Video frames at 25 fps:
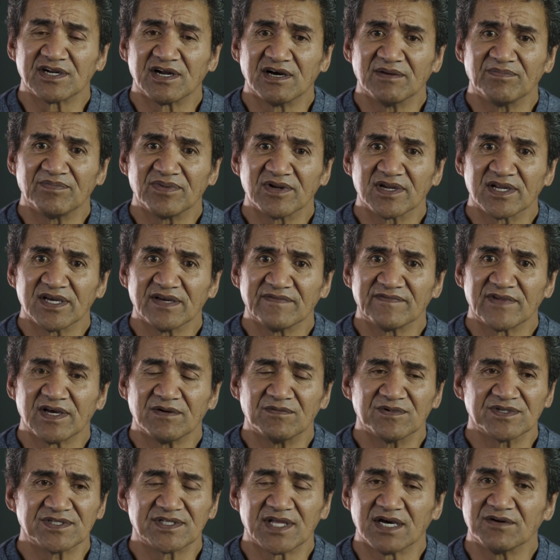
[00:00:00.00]
I believe,
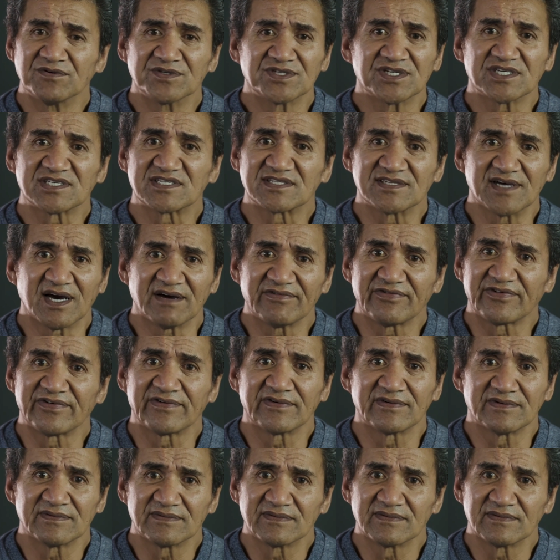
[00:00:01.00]
they were just tough.